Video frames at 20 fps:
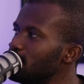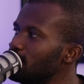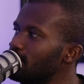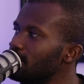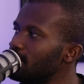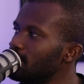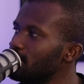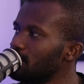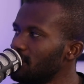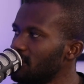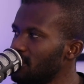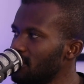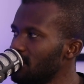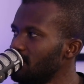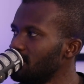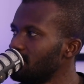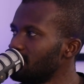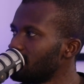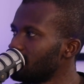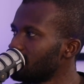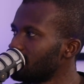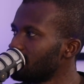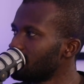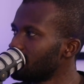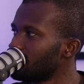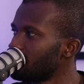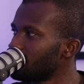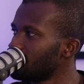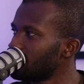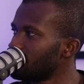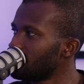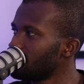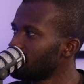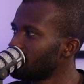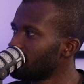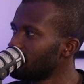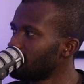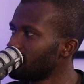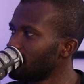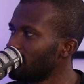you to achieve
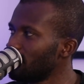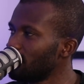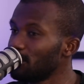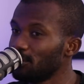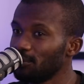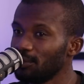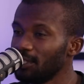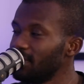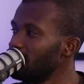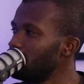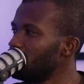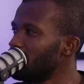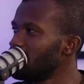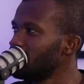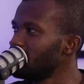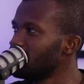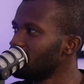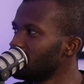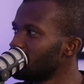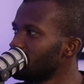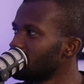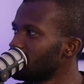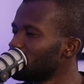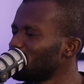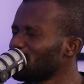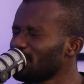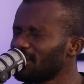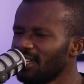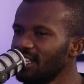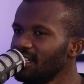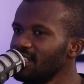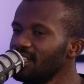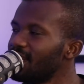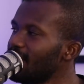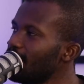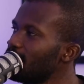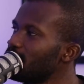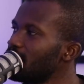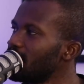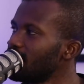on a weekly basis with any
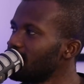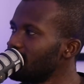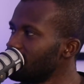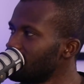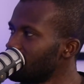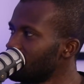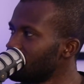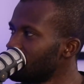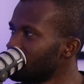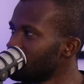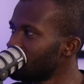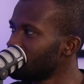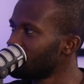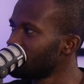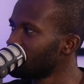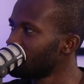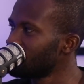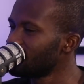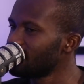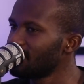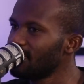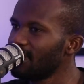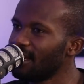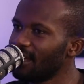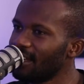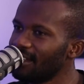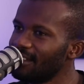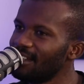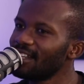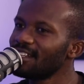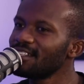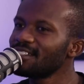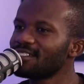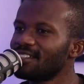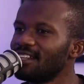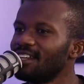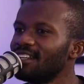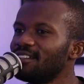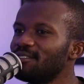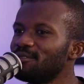campaign. And that is
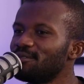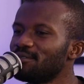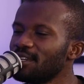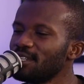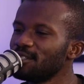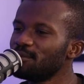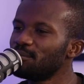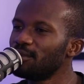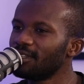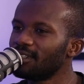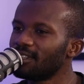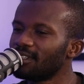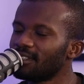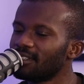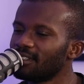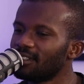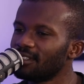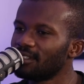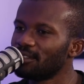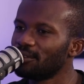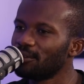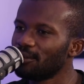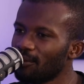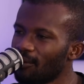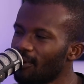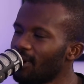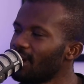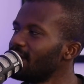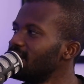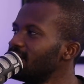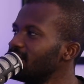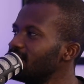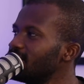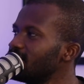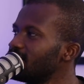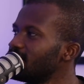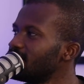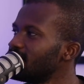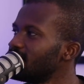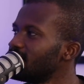that Facebook
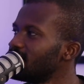requires